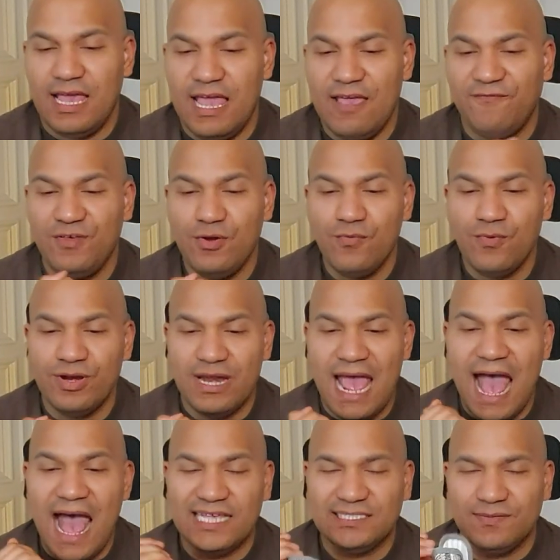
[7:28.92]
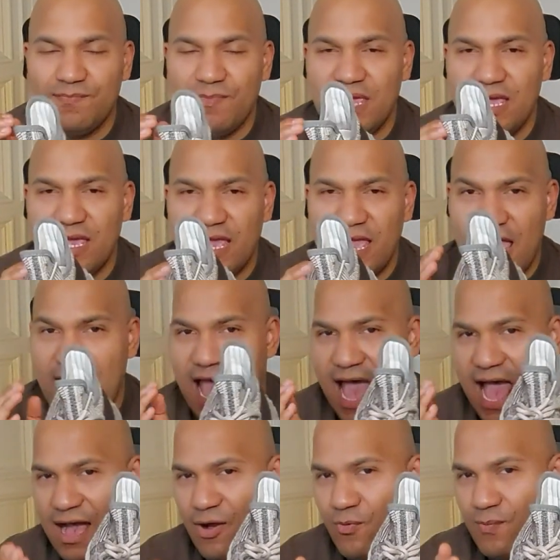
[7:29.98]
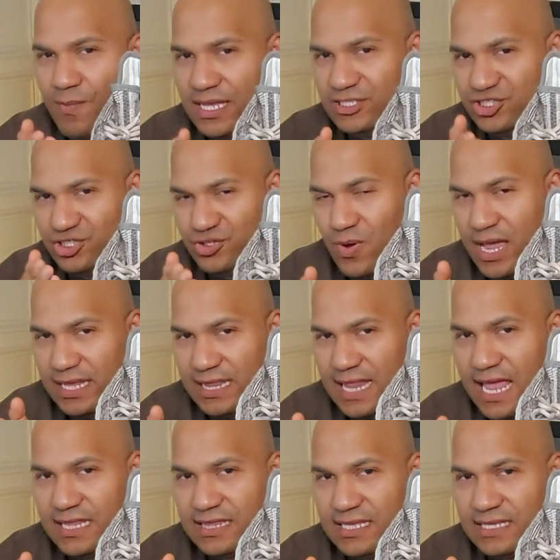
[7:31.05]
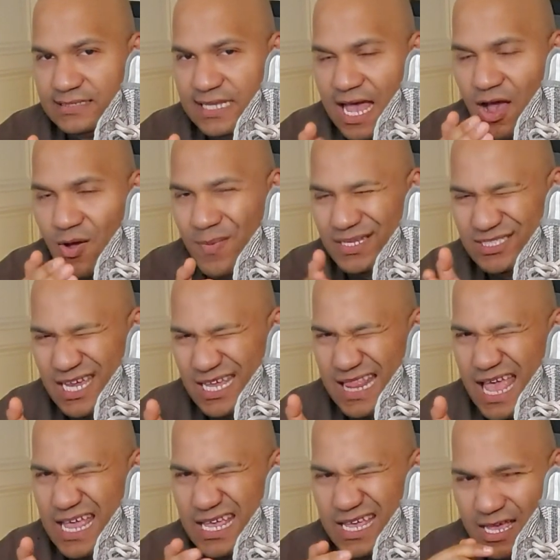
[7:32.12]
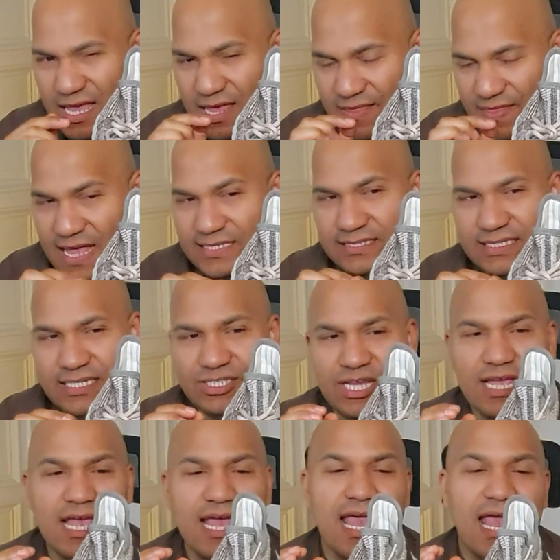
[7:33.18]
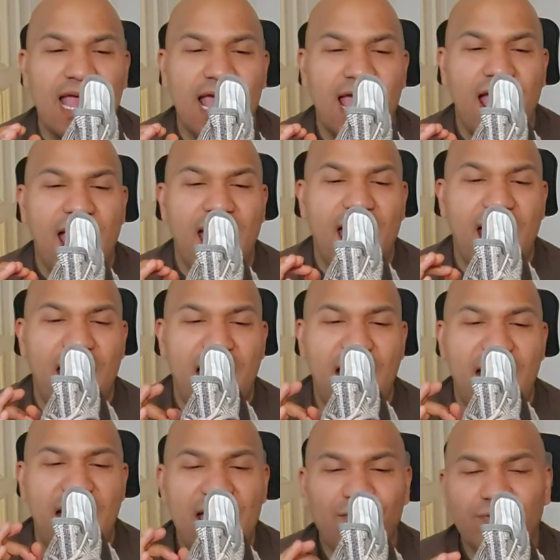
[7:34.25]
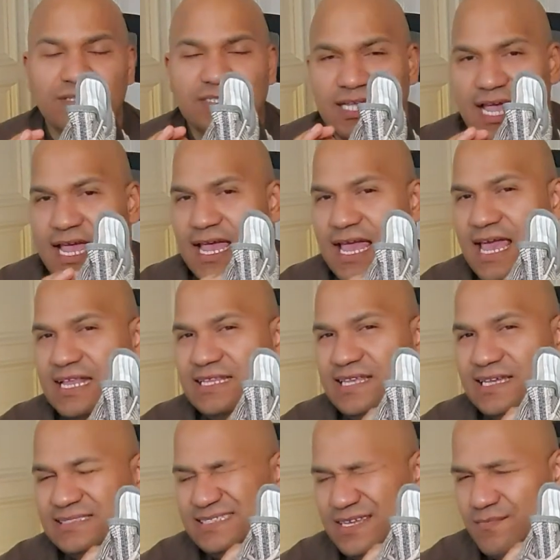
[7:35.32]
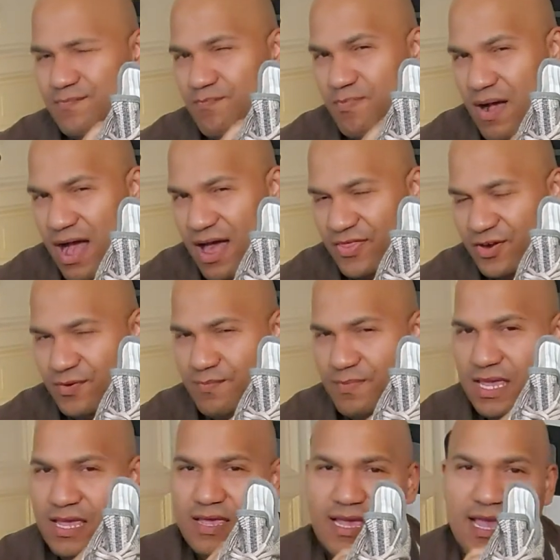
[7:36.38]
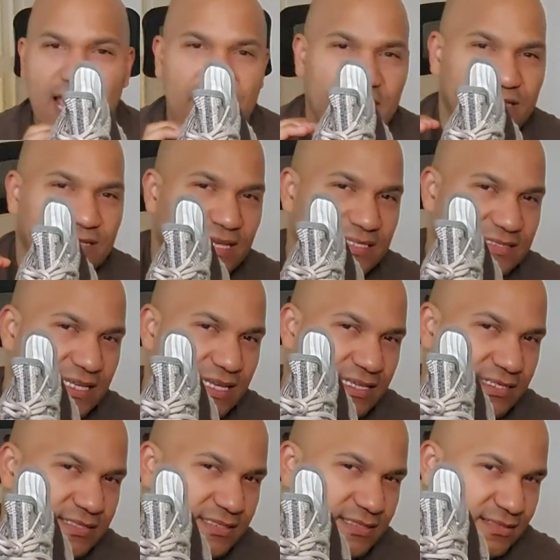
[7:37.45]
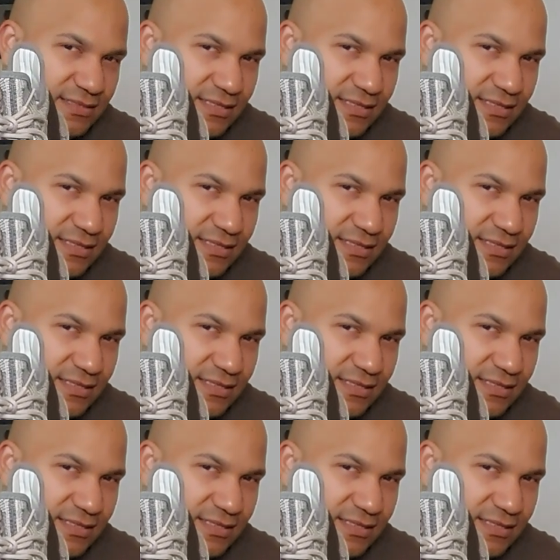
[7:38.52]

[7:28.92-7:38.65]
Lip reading: If you were to ask me how much do I like this, how much I like that stitching, I would say it doesn't bother me and it doesn't